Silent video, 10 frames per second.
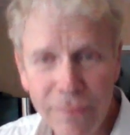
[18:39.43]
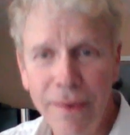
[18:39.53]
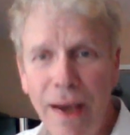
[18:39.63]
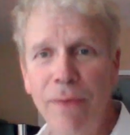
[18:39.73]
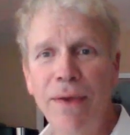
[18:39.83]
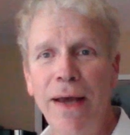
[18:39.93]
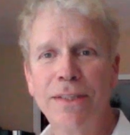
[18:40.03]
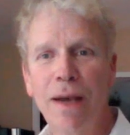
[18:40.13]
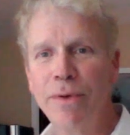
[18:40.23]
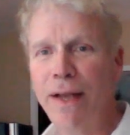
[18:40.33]
I am not a
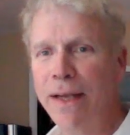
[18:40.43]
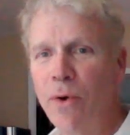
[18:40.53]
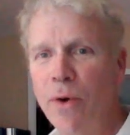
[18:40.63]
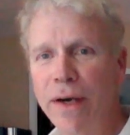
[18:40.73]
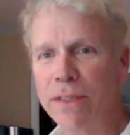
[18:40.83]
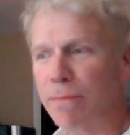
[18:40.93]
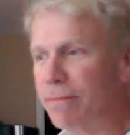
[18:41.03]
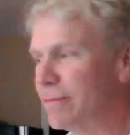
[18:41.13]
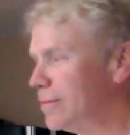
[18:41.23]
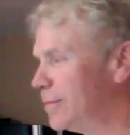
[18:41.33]
cybernetic organism.
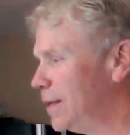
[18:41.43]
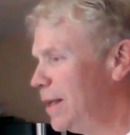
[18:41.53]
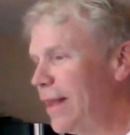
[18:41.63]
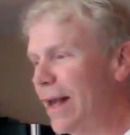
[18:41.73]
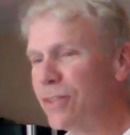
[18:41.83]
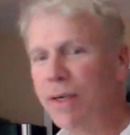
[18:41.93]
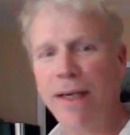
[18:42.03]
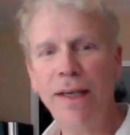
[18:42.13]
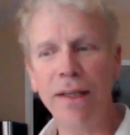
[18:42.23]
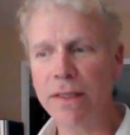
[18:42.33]
That is
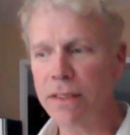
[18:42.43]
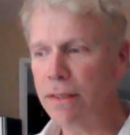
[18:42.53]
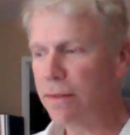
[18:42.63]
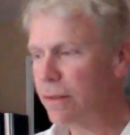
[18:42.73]
ridiculous.